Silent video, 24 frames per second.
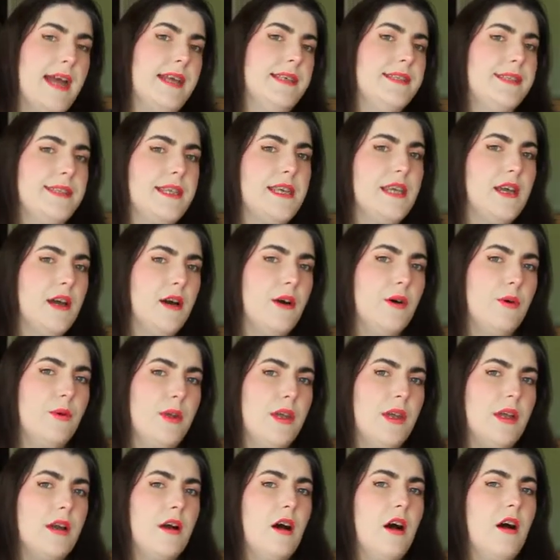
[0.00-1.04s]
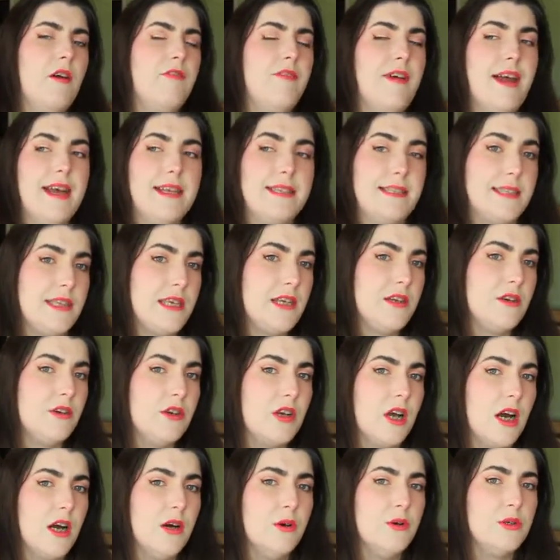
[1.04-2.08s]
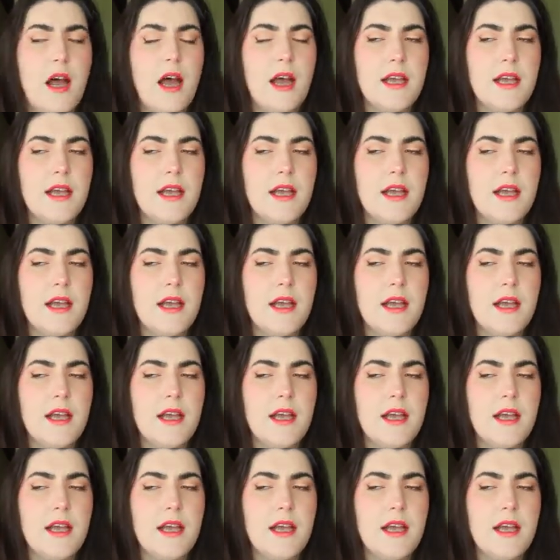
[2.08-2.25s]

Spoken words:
SEO of Etsy you'll go.